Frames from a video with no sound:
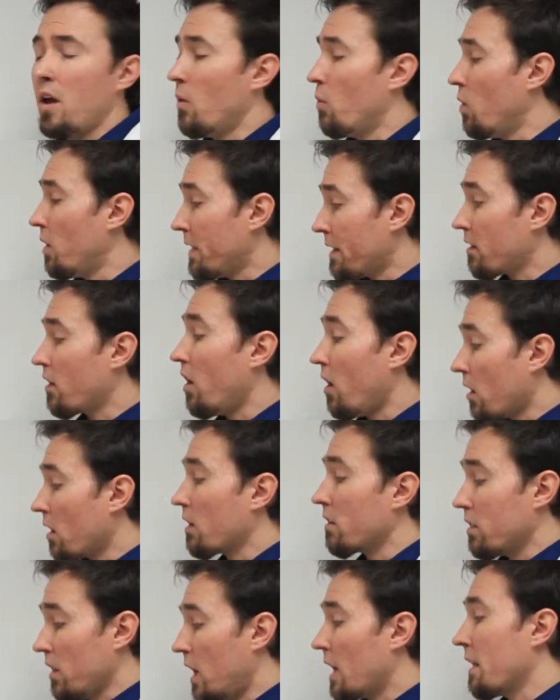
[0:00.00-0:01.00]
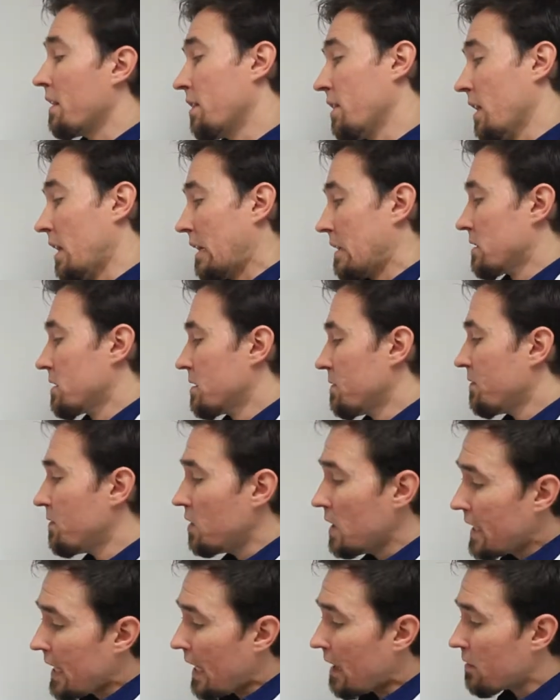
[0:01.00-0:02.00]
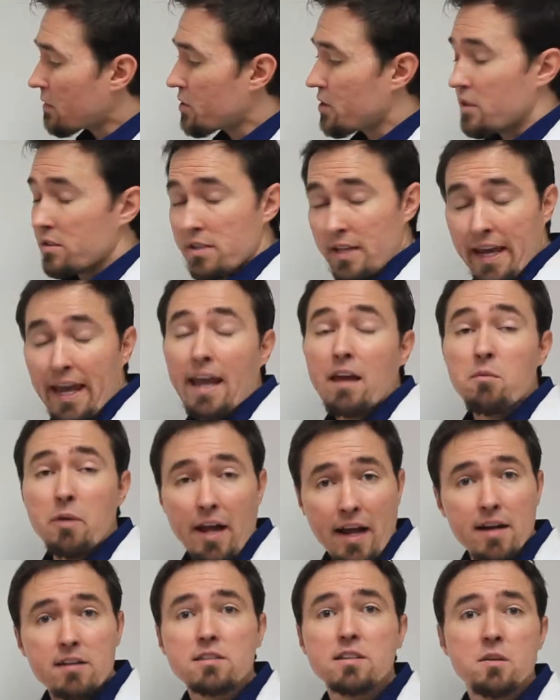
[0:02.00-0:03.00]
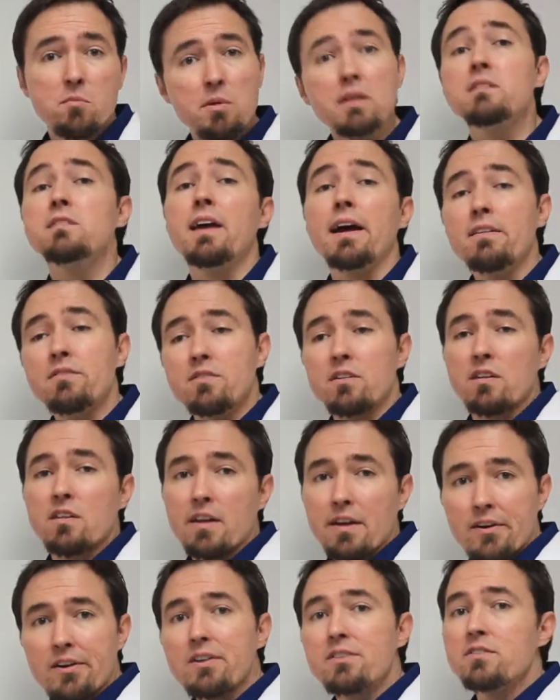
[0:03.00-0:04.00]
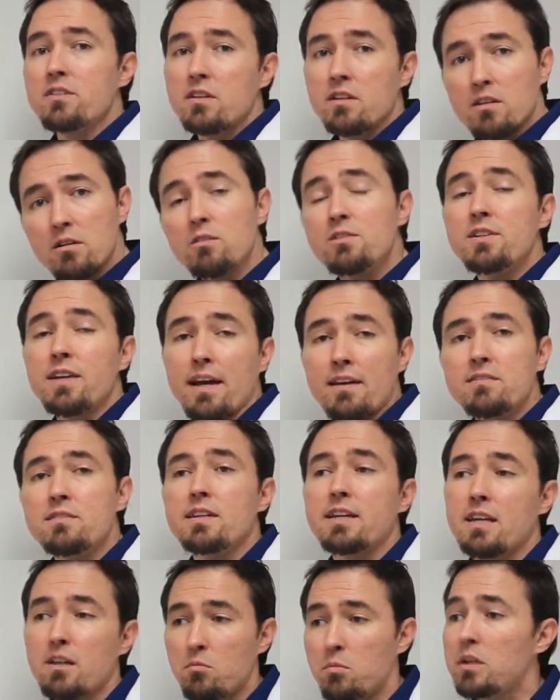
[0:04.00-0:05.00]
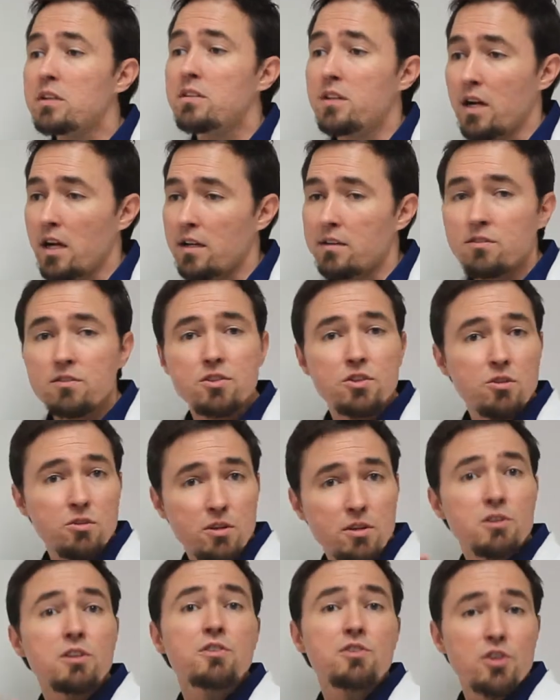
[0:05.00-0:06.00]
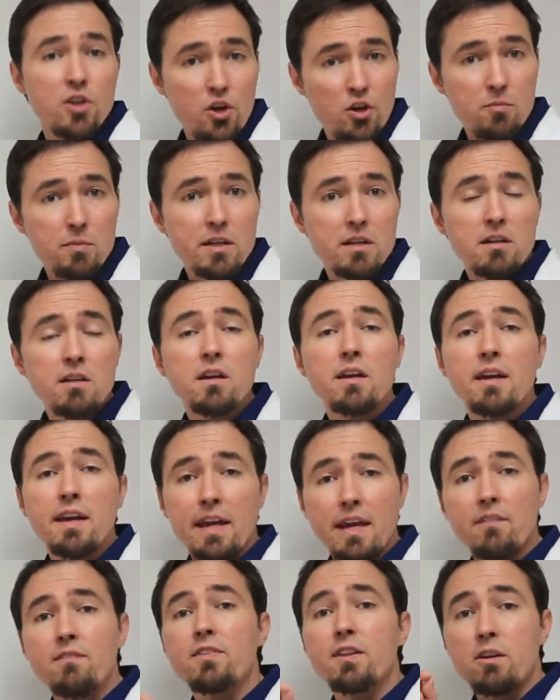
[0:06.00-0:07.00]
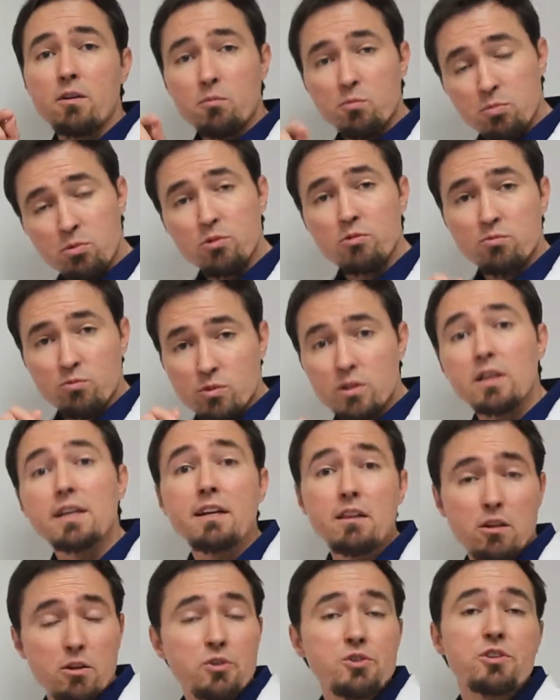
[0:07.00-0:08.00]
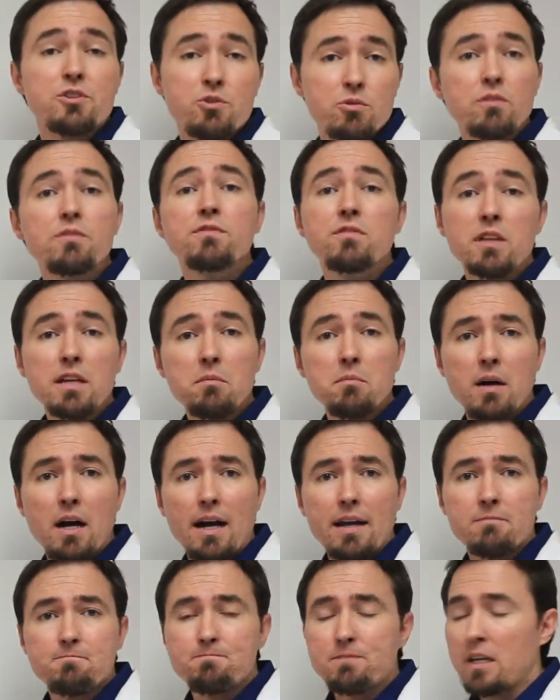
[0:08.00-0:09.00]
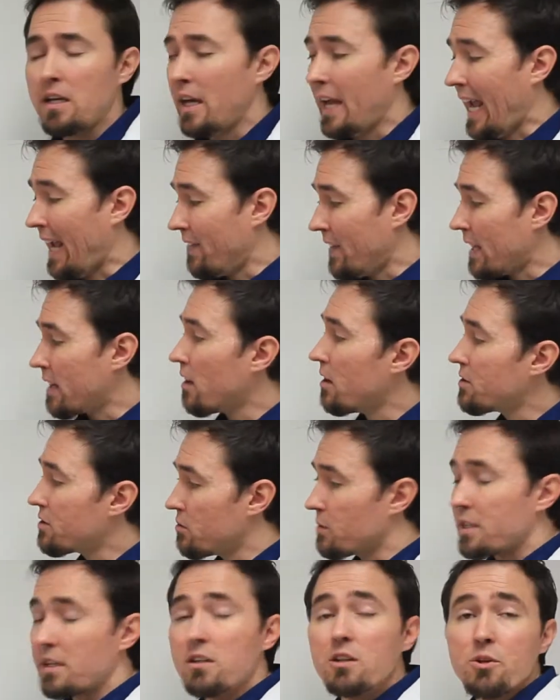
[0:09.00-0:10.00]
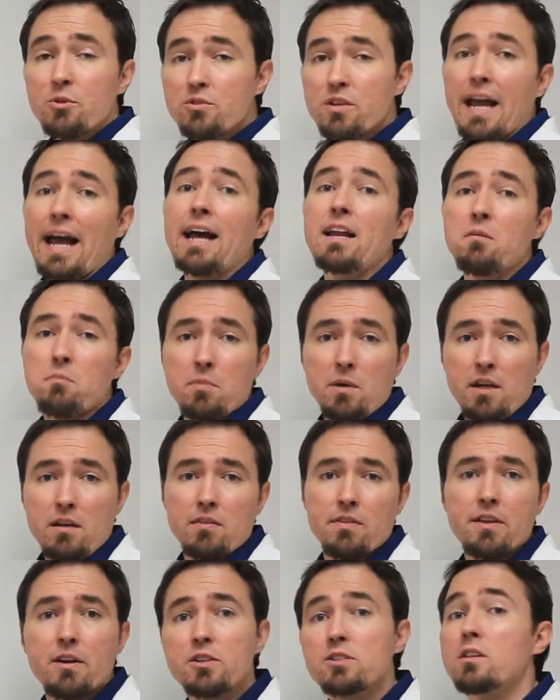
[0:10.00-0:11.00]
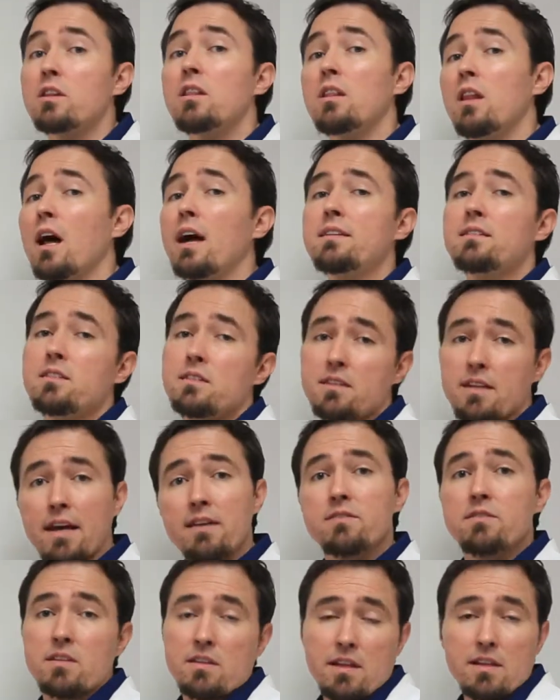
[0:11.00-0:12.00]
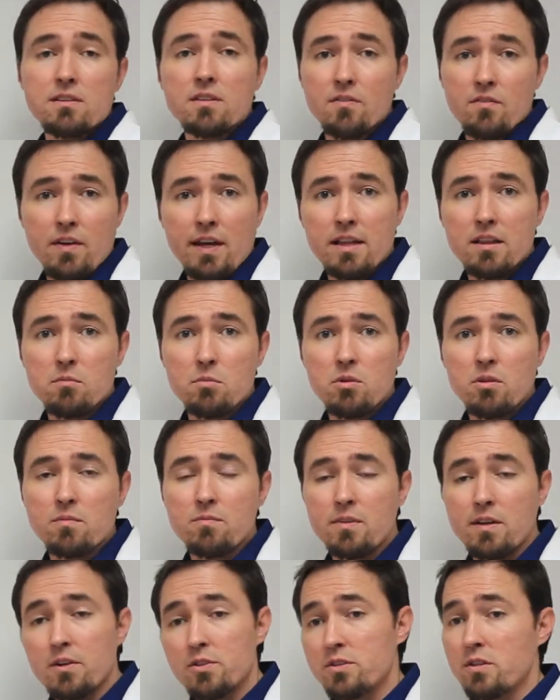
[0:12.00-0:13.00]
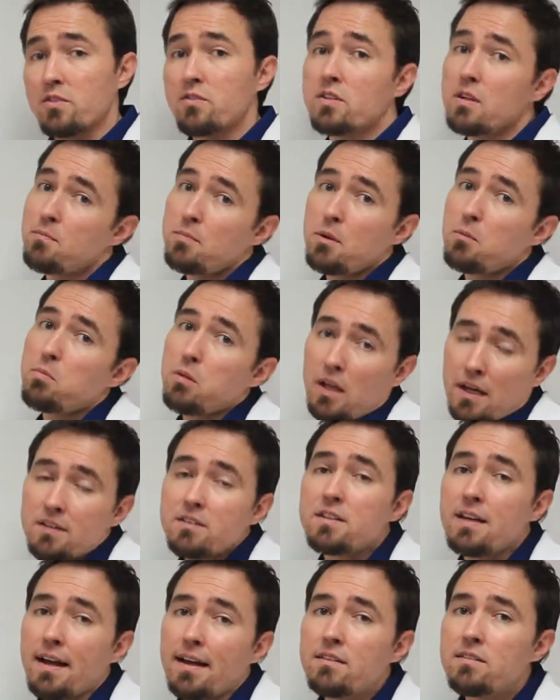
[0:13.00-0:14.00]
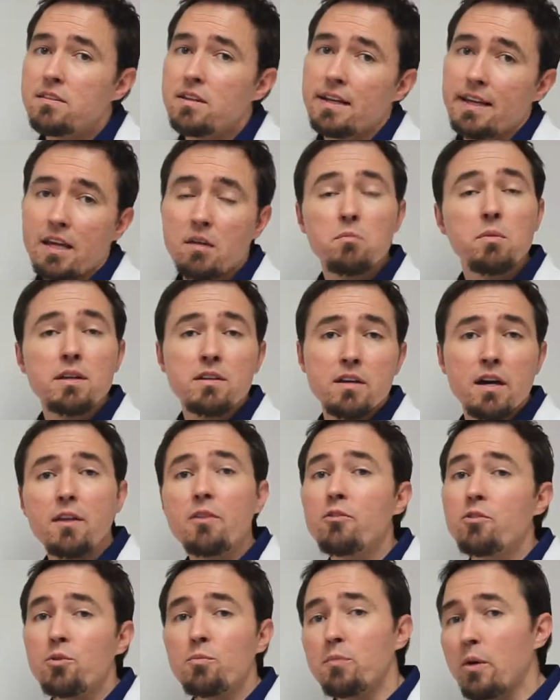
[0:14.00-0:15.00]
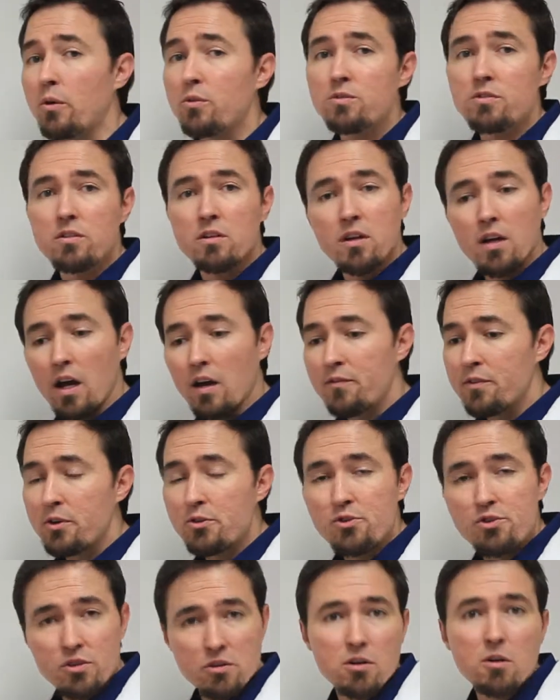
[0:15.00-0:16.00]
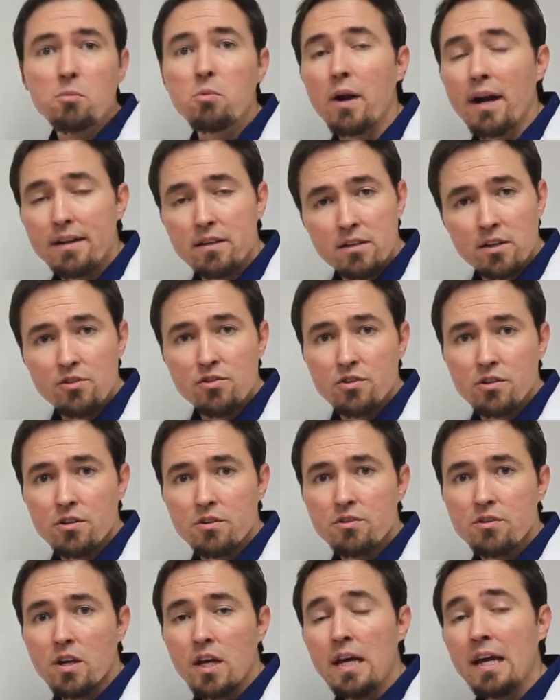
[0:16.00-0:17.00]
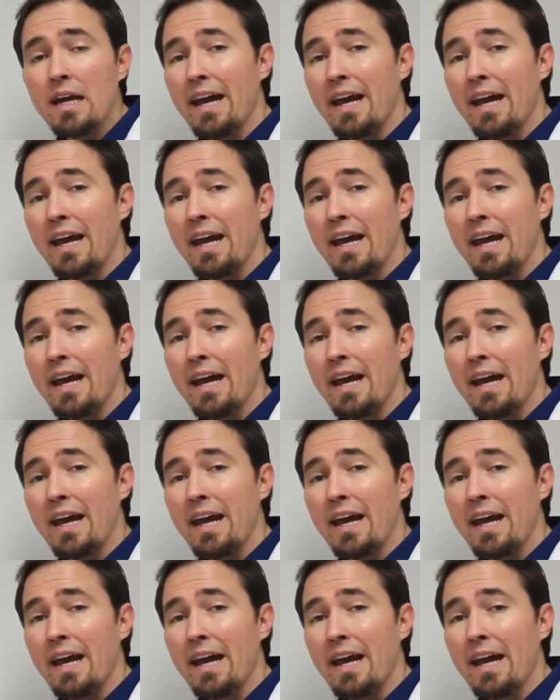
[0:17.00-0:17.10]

Well, there are a lot of things. Flea allergies can actually be tested. There is a little test that be done to determine if they're really allergic to a flea bite. And that also includes atopy. There's lots of testing that's available. There's a simple blood test that can be done through most of your general practitioners.